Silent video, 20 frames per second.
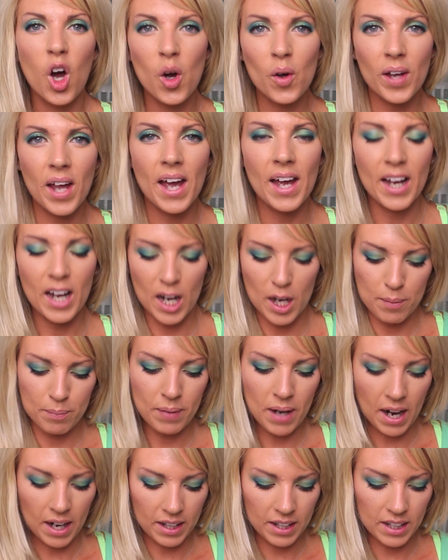Okay, I'm
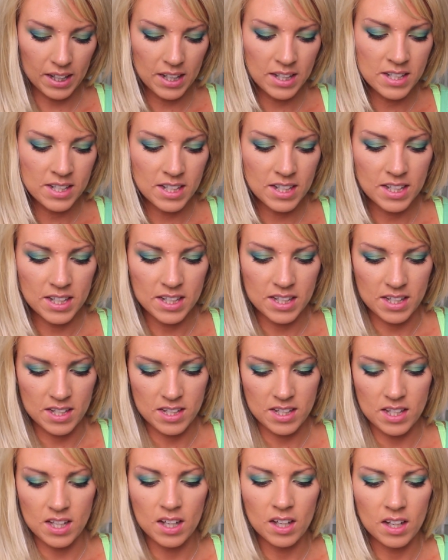back. It
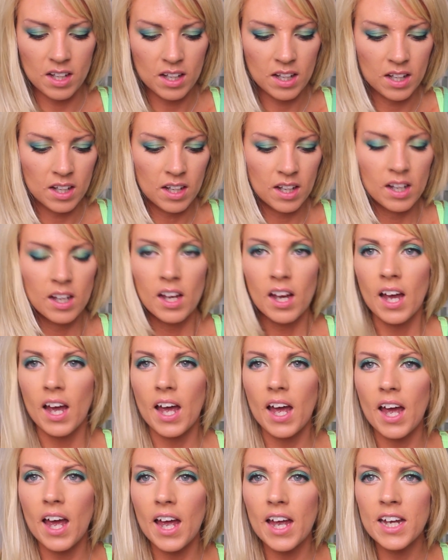is
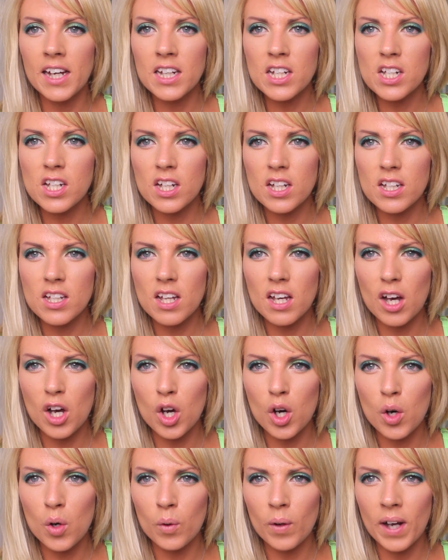
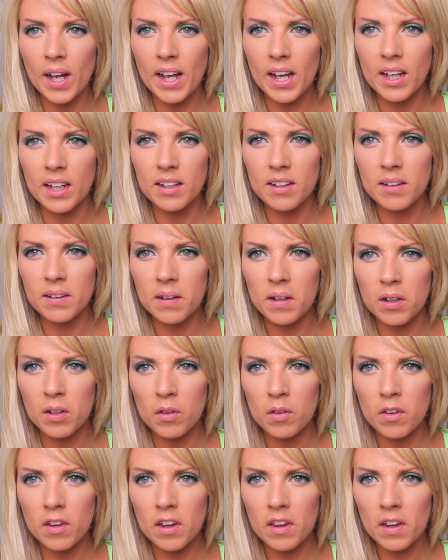808. Can
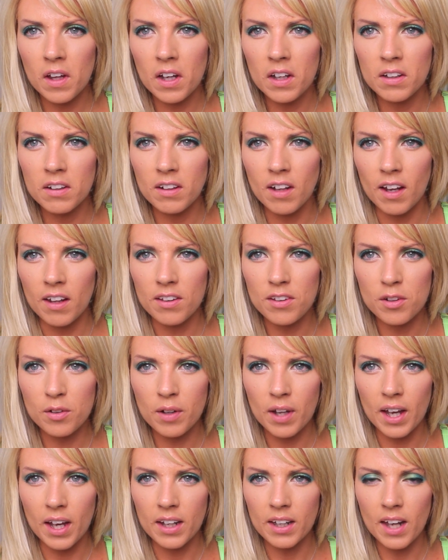you see that? Yes, you
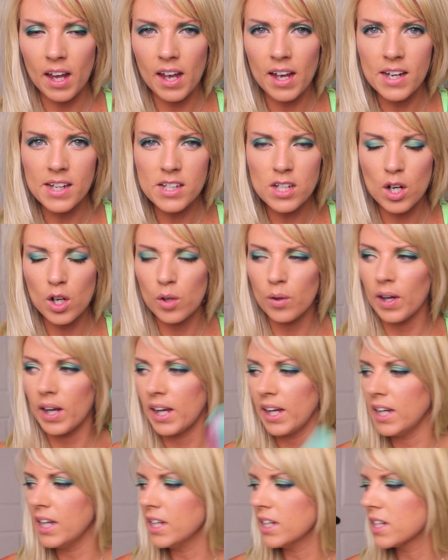can.
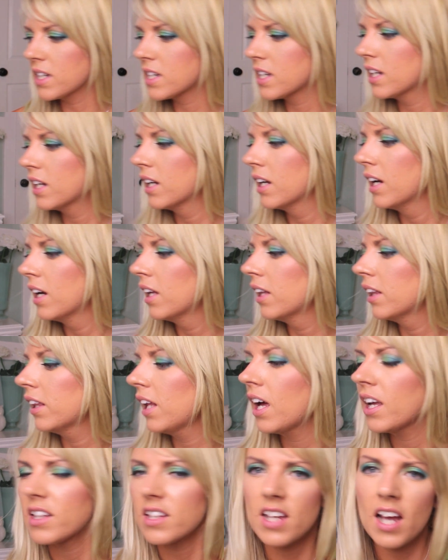808.
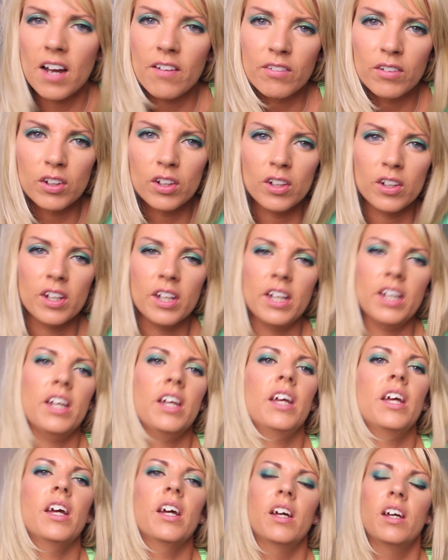Let's have a
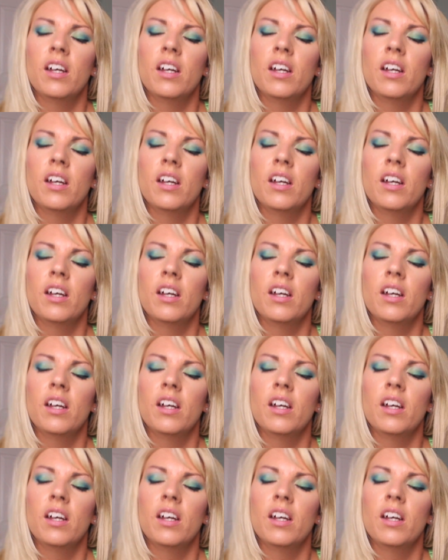lookie.